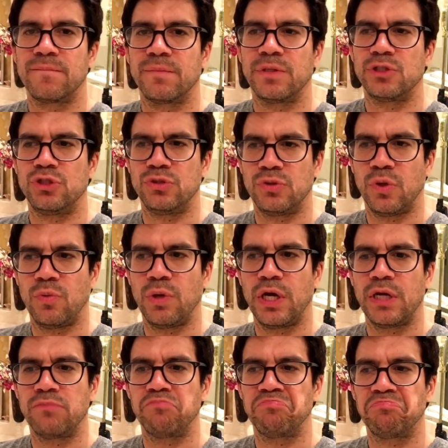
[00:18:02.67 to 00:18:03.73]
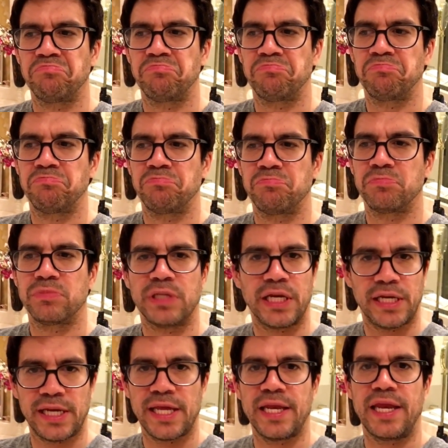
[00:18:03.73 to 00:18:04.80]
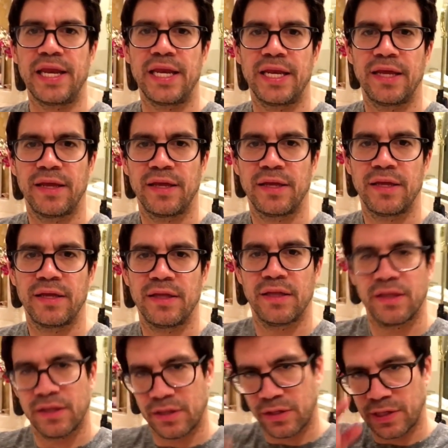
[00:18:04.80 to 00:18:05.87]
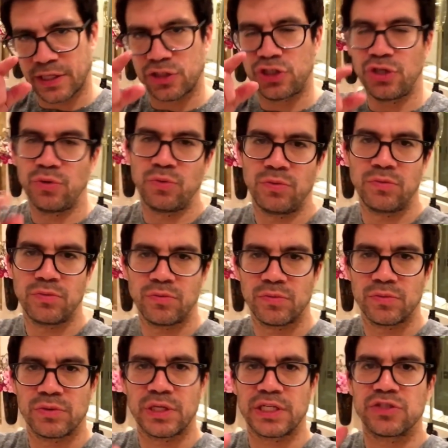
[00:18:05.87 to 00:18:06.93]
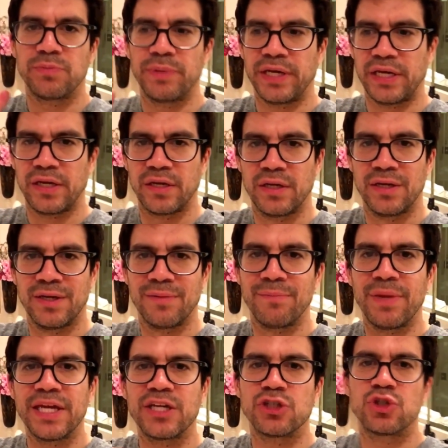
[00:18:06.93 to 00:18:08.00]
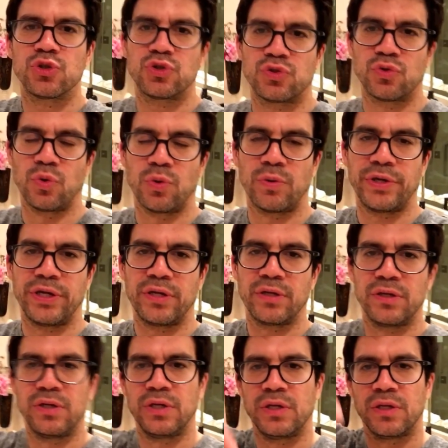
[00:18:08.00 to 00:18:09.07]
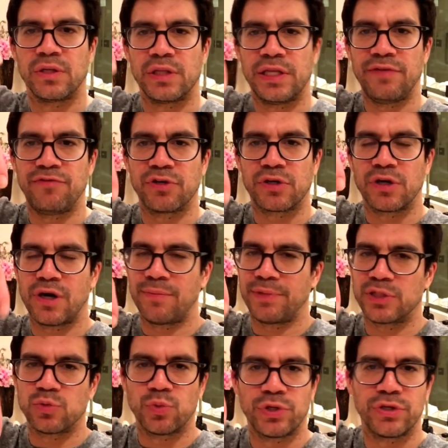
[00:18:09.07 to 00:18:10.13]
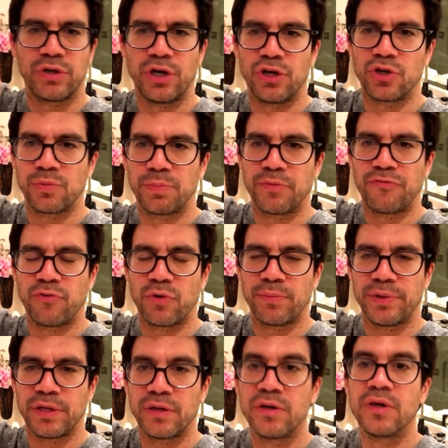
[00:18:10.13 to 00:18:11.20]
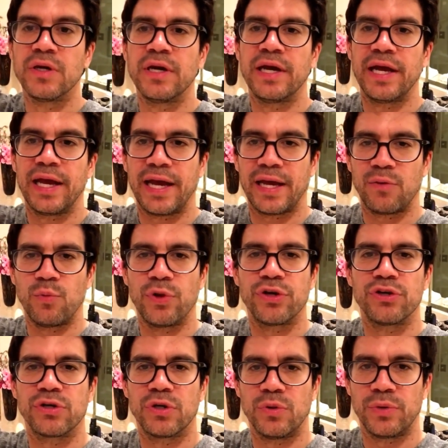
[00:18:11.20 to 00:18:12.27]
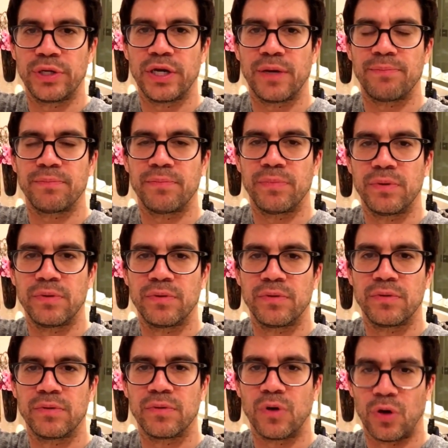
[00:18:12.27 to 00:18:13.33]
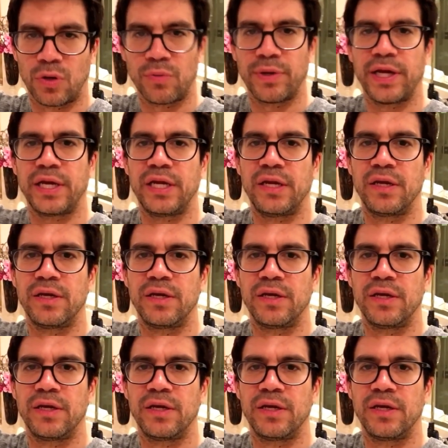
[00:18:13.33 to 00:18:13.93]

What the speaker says: But you know what? They did it. That's you. That's me. Make it your story. Leave your comments where you're underperforming and where you're going up already.